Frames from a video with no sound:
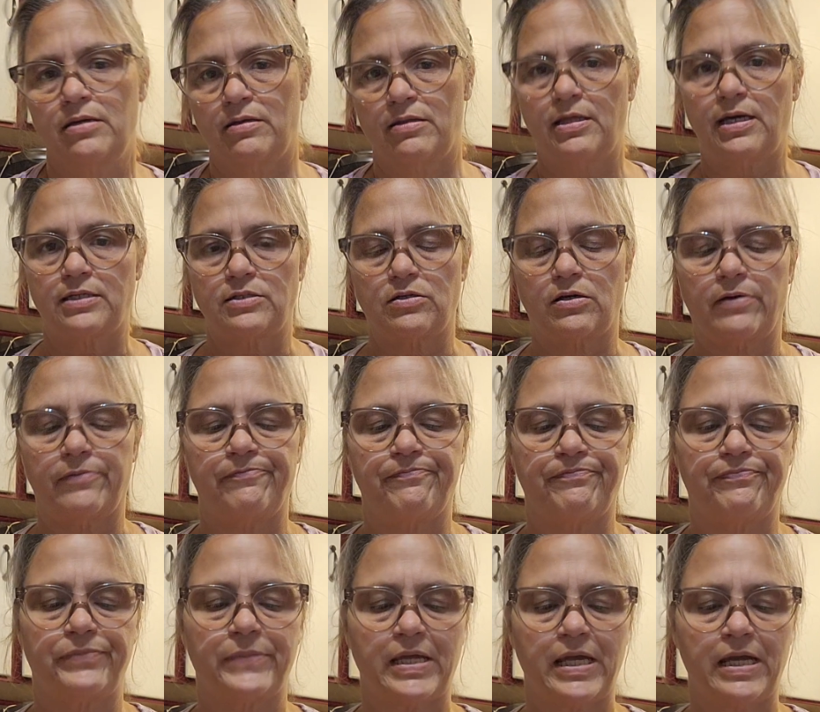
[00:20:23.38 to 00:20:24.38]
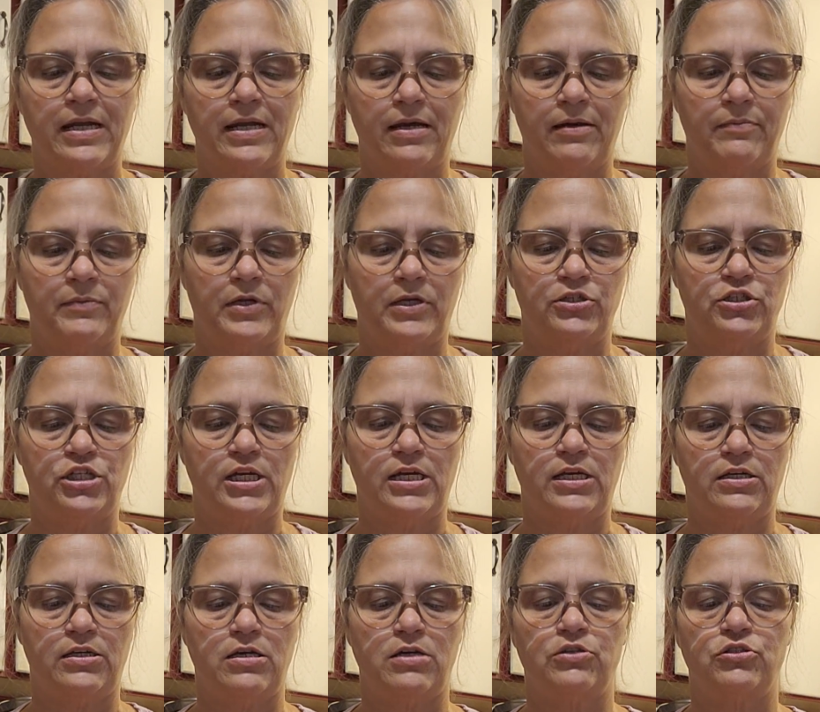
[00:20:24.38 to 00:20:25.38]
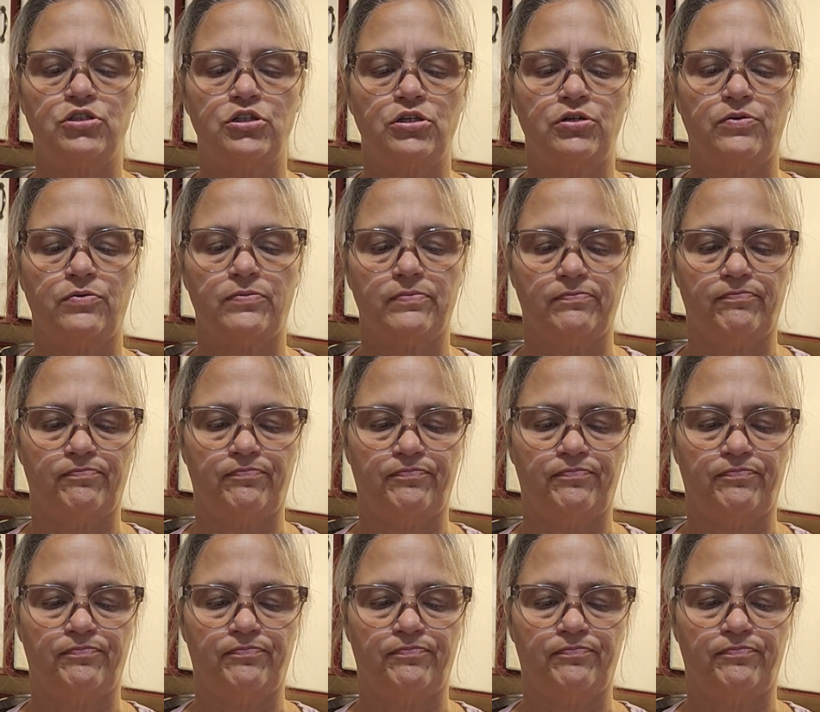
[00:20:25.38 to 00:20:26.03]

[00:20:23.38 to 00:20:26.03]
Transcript: That's all. And I'm going to chain 2.